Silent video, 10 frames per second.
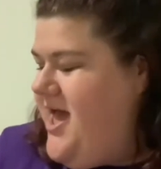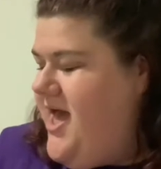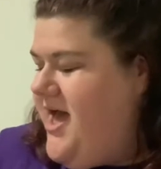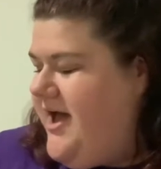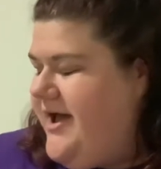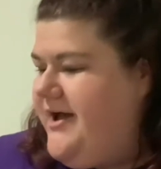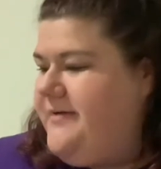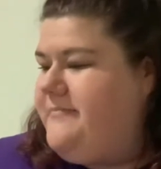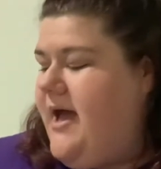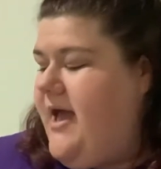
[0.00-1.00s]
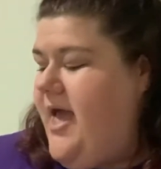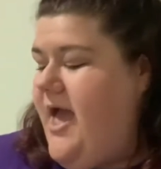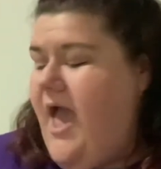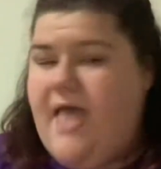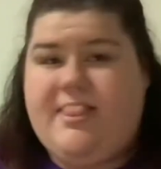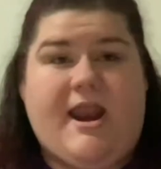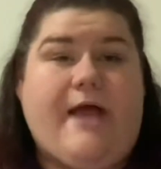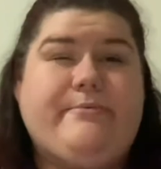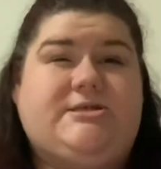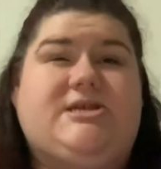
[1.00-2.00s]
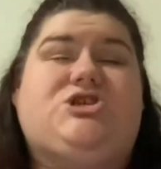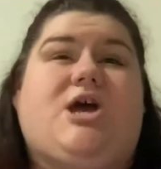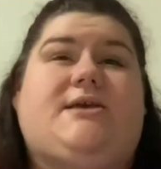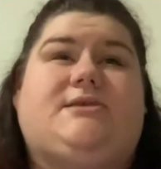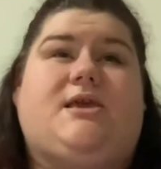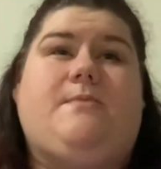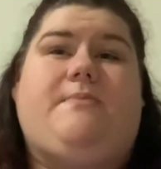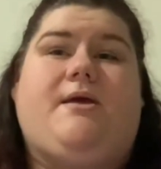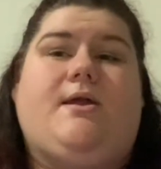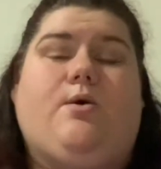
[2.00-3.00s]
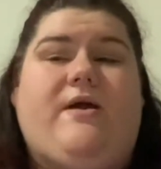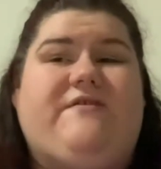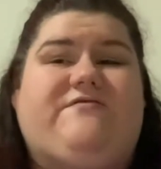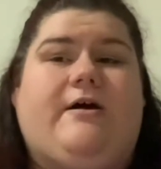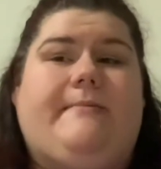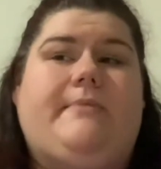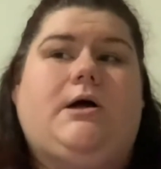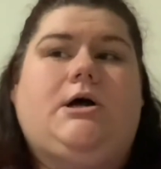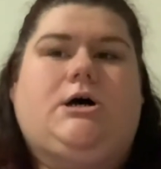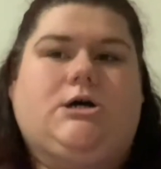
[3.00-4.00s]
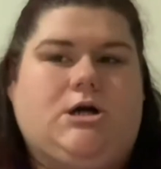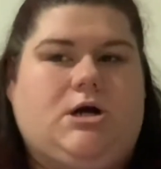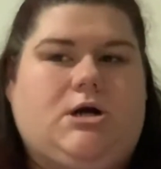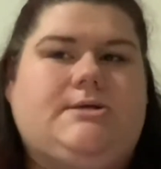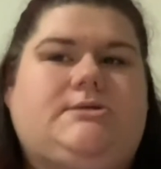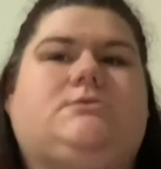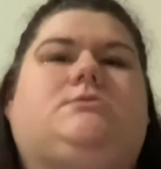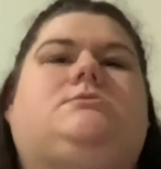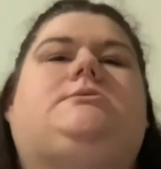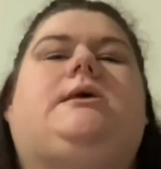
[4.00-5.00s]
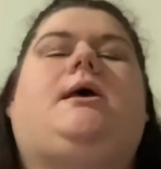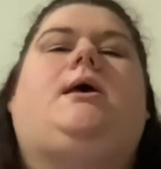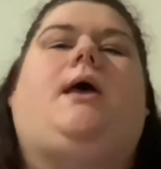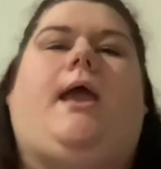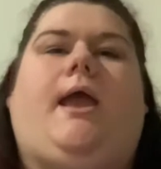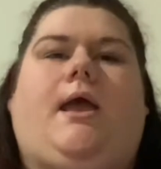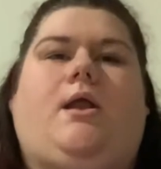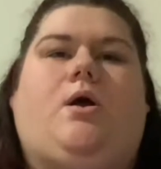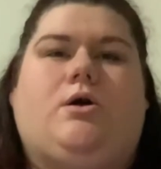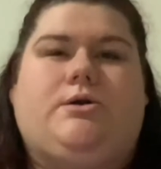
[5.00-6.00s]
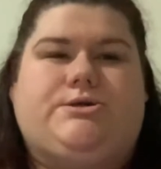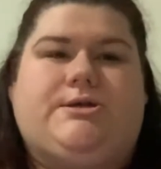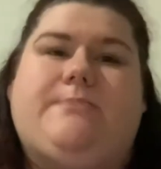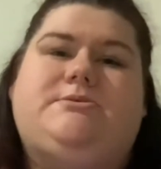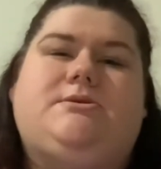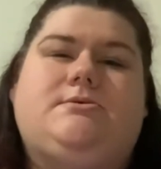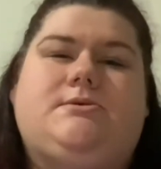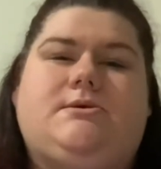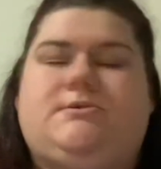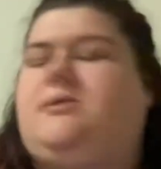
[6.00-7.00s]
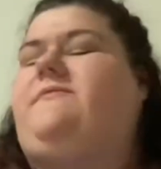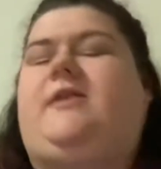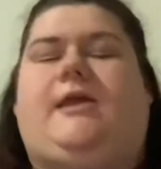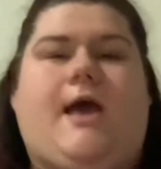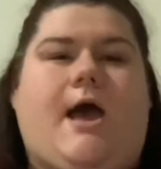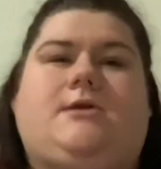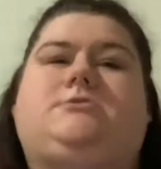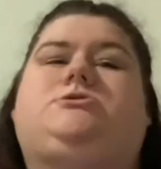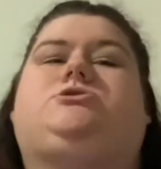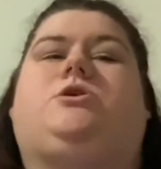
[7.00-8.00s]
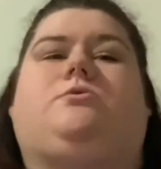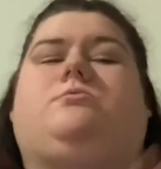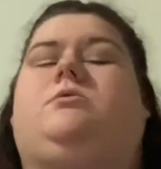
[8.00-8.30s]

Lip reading: And then I would suggest keeping it away from harder crystals and harder substances of any kind. So